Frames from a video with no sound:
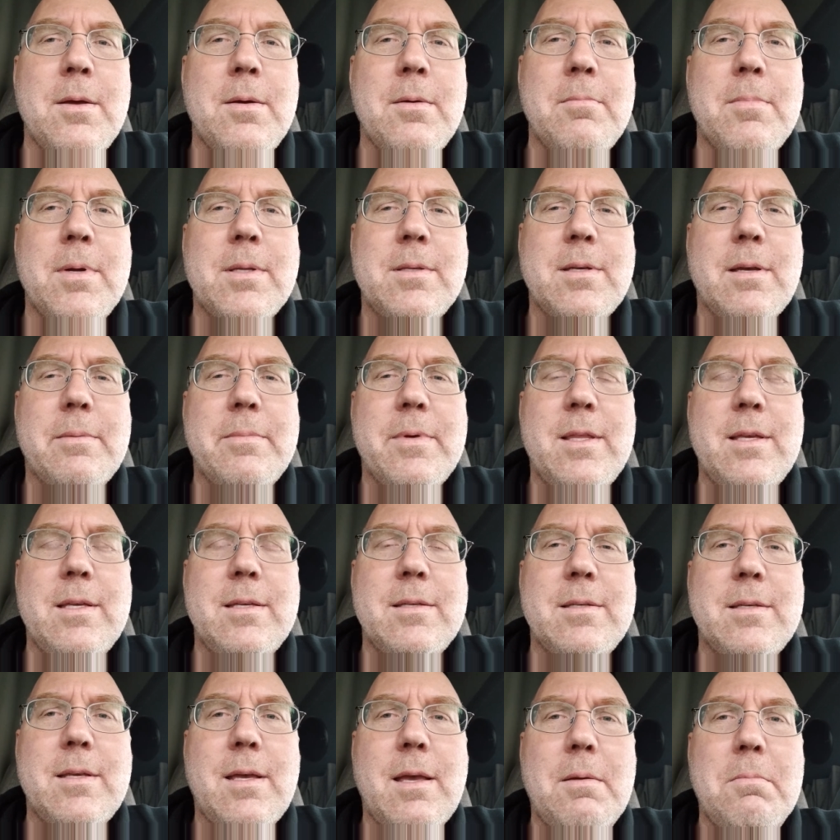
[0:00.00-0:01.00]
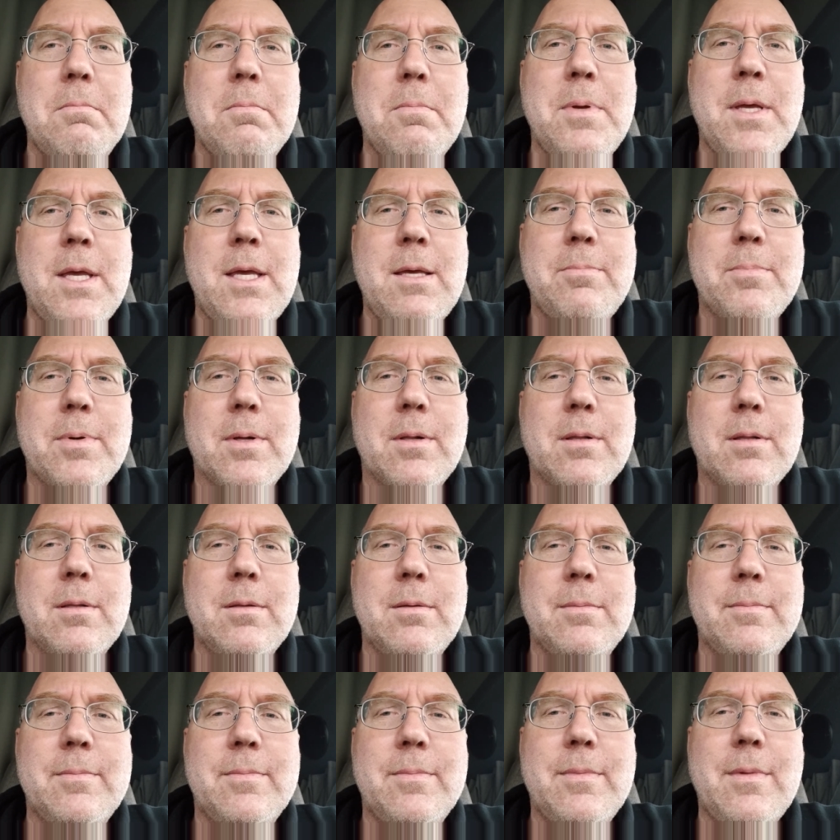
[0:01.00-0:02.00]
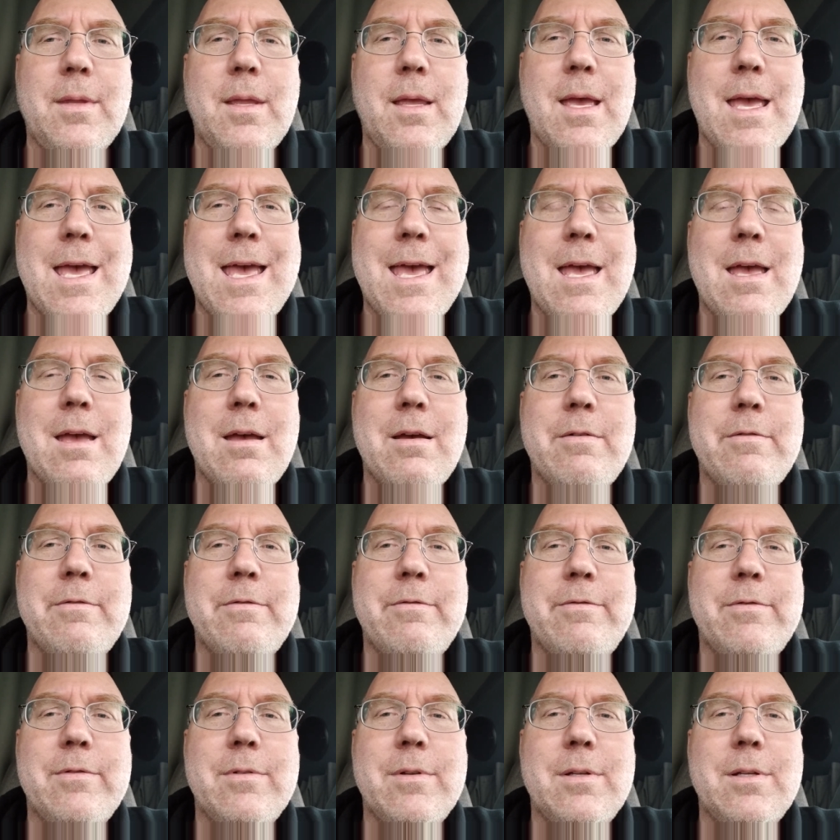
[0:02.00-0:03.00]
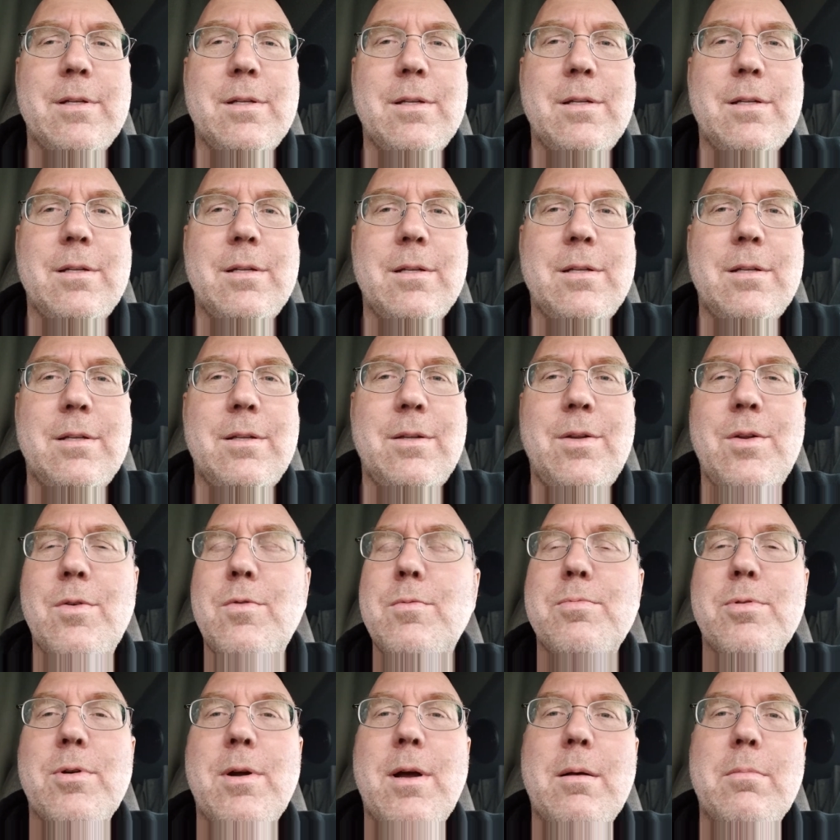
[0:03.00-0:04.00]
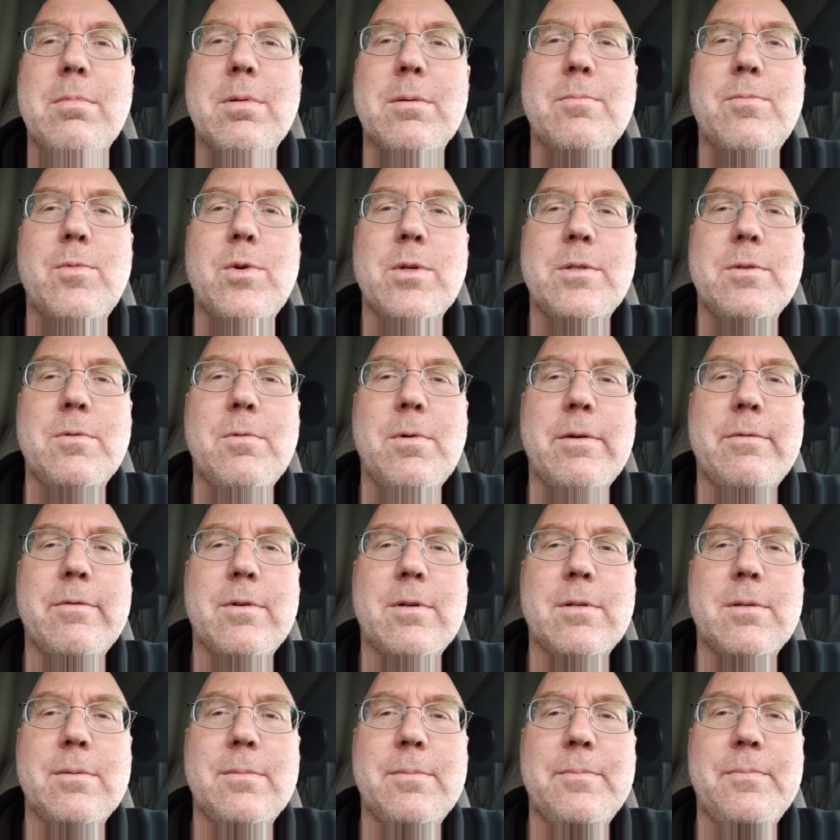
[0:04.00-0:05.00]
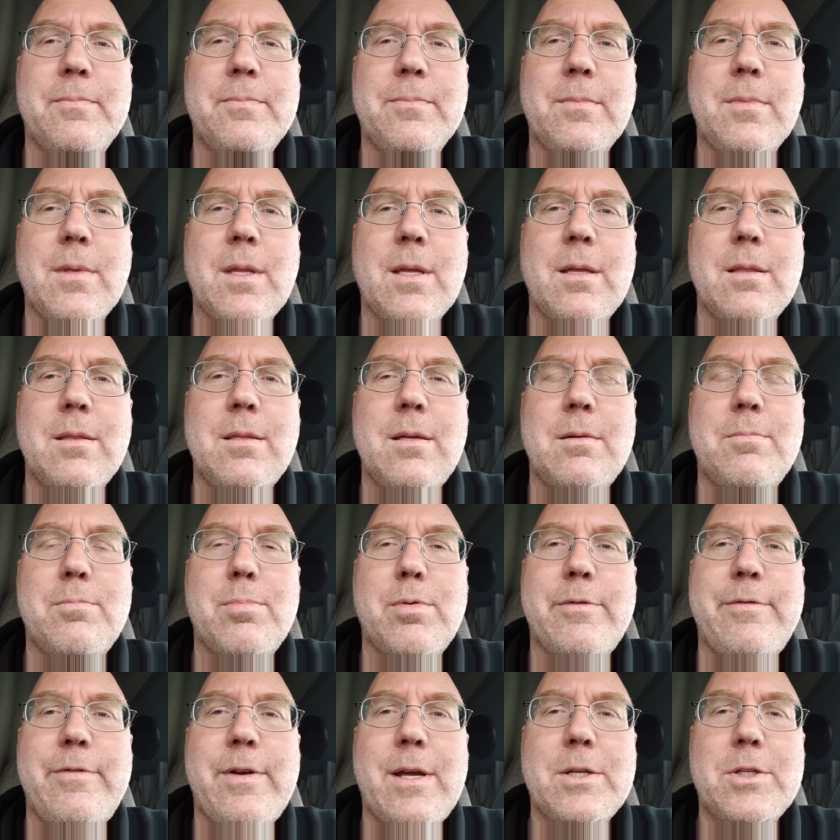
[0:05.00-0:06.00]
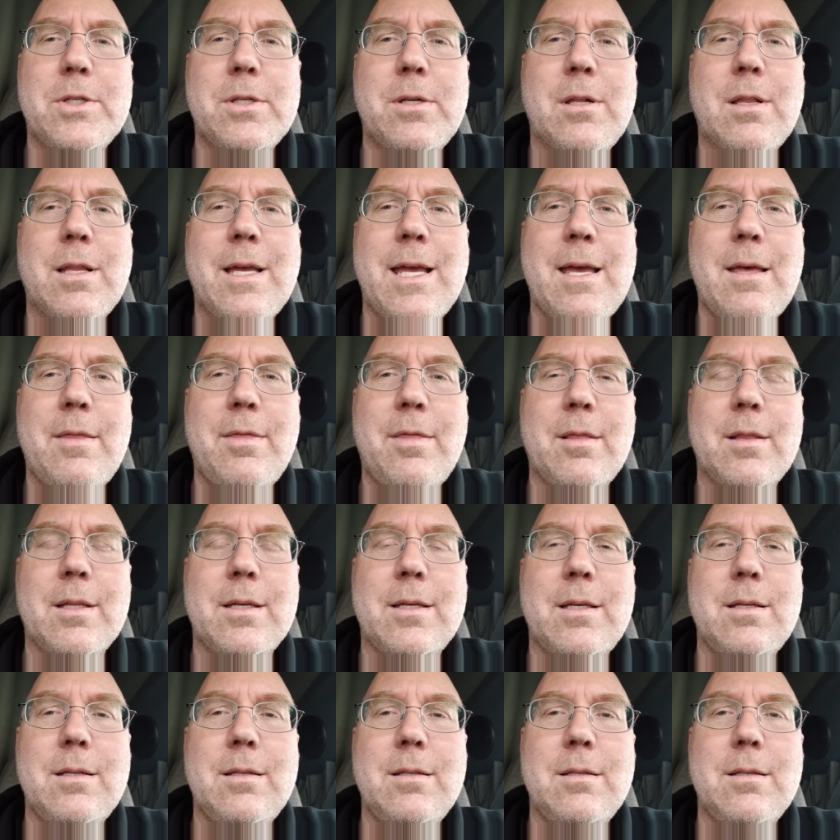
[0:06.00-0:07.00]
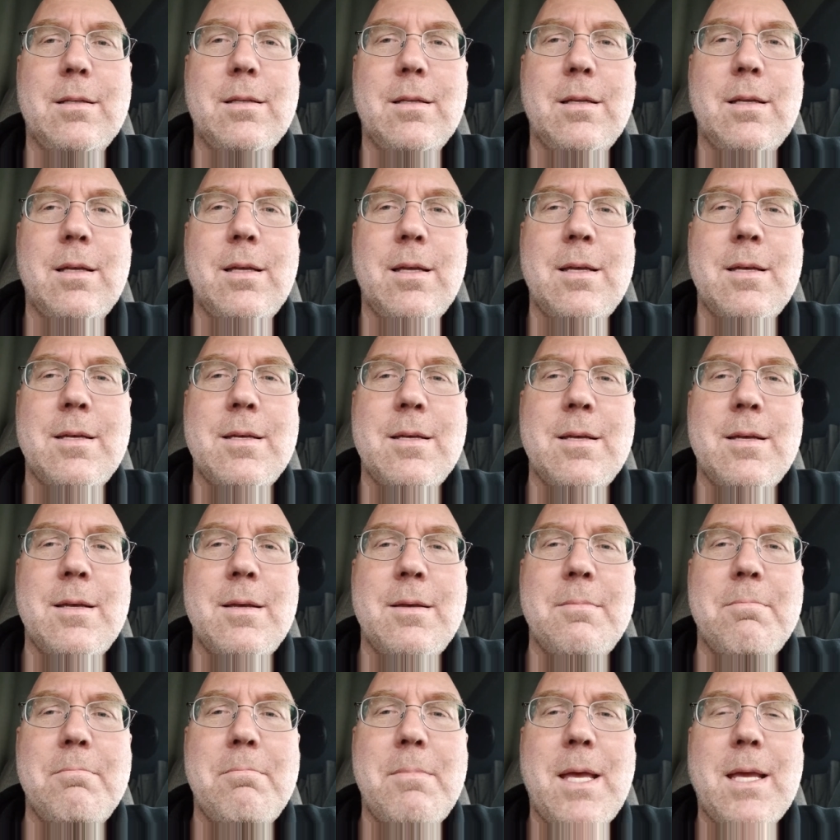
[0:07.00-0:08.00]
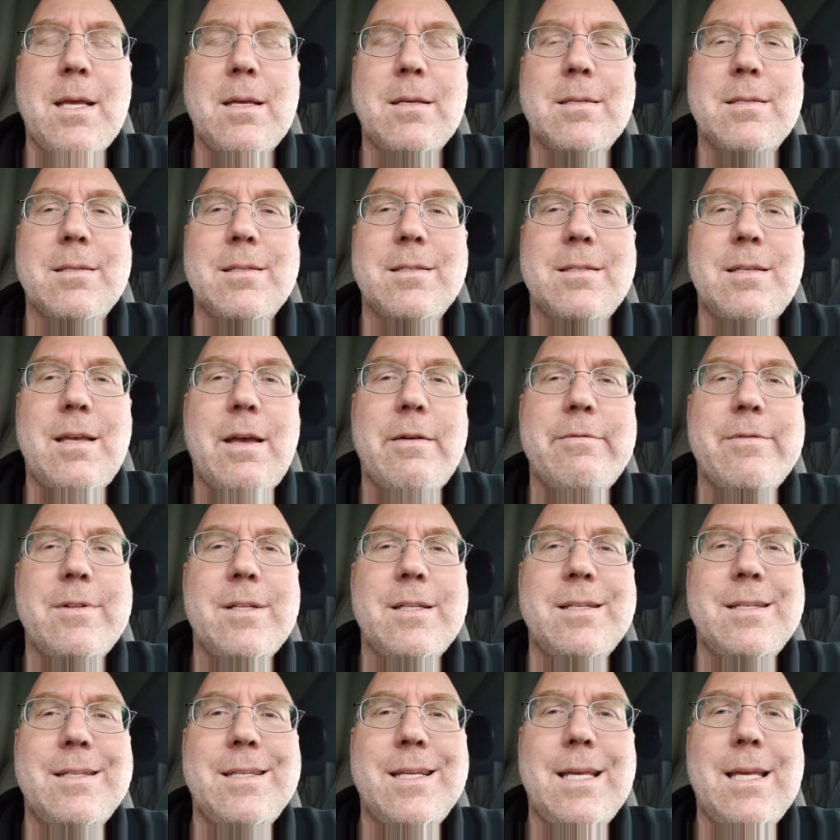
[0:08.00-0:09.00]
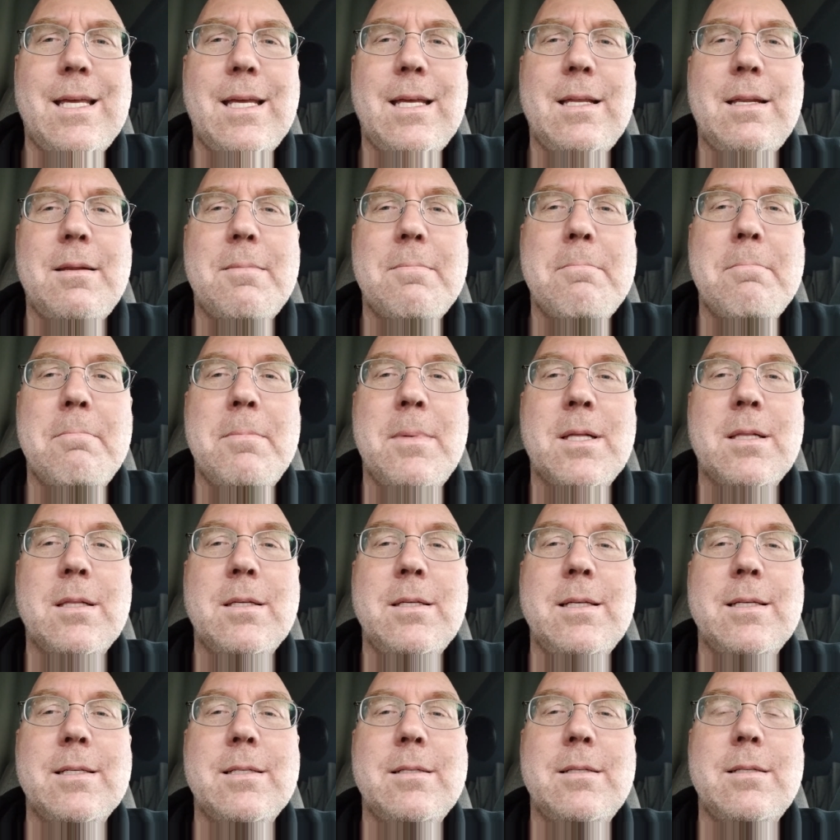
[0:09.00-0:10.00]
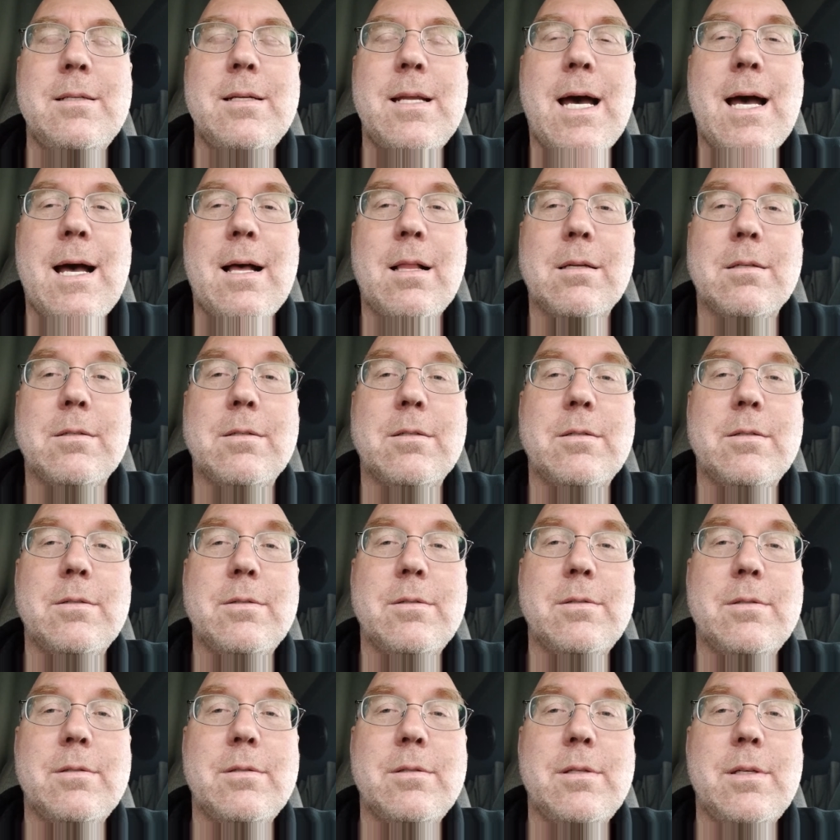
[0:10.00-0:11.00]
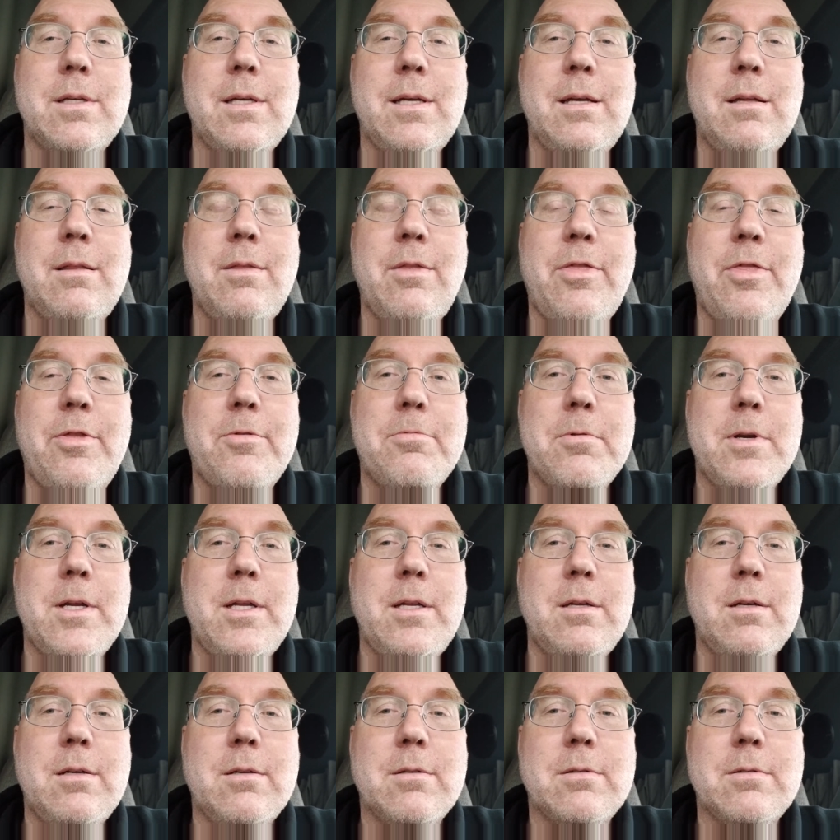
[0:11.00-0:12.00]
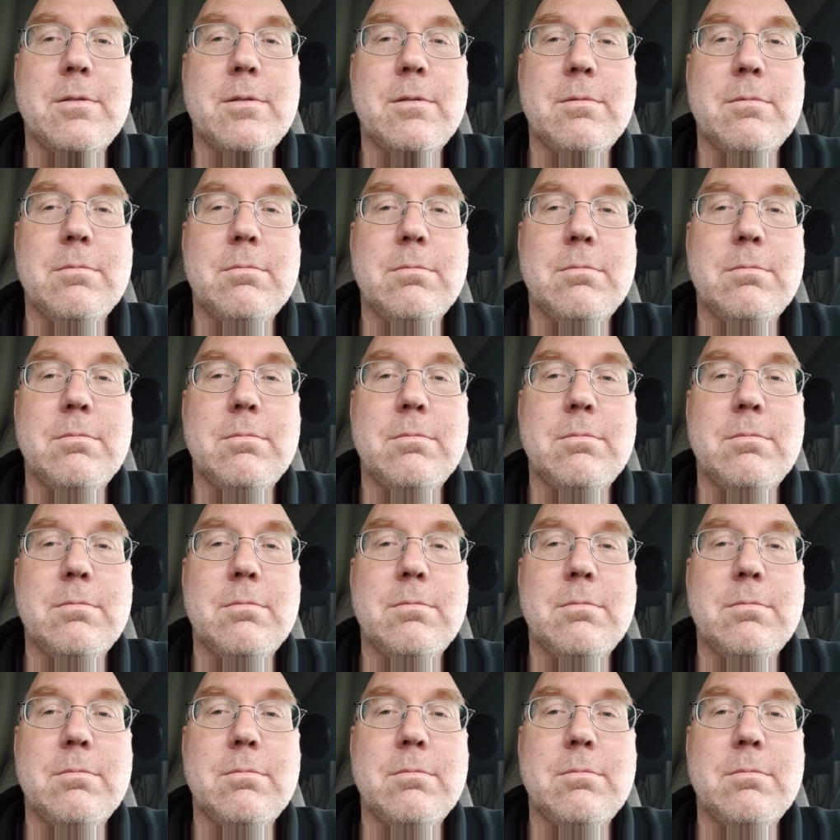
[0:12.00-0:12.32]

But some of these same people have no problem whatsoever that a professional athlete makes $17 million in 3 years.